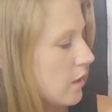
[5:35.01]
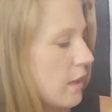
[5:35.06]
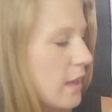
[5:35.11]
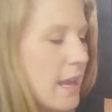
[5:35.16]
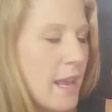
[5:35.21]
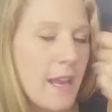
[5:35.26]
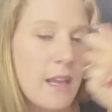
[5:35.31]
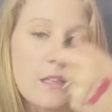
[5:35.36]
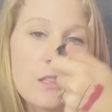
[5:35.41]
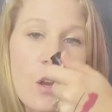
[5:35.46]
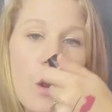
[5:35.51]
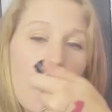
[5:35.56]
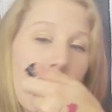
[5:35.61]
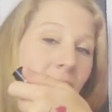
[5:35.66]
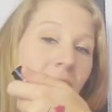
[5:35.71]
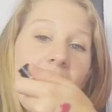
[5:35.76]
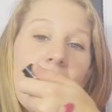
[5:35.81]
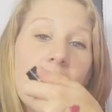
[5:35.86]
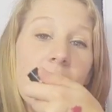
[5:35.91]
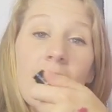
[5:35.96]
And on my
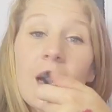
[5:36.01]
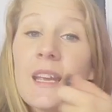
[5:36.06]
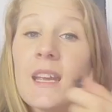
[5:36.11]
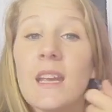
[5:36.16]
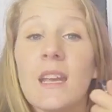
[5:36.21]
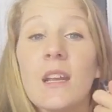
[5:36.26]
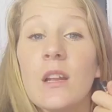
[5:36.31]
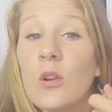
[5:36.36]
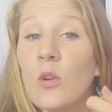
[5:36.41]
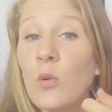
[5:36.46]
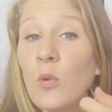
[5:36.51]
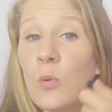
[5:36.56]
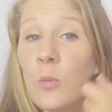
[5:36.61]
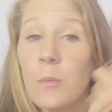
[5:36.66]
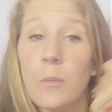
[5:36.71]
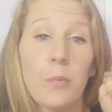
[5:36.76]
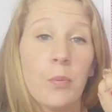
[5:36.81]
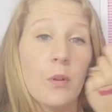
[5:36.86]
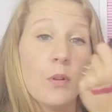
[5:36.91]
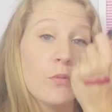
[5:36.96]
hand I can get a
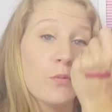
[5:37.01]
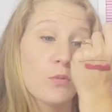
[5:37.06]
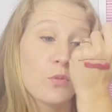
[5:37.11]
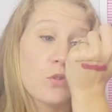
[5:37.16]
beautiful